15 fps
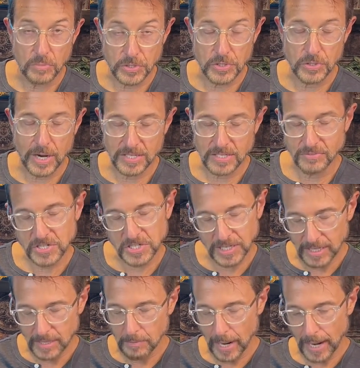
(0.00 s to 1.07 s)
which you guys have
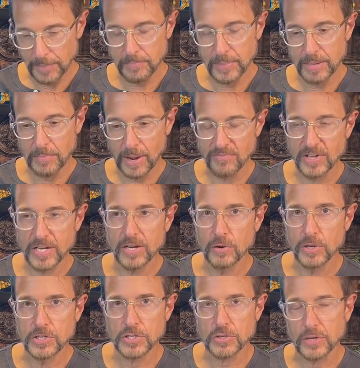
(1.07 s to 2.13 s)
seen in my video
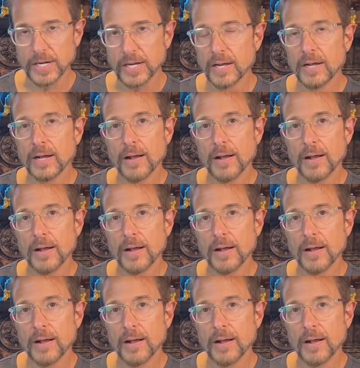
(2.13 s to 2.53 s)
history,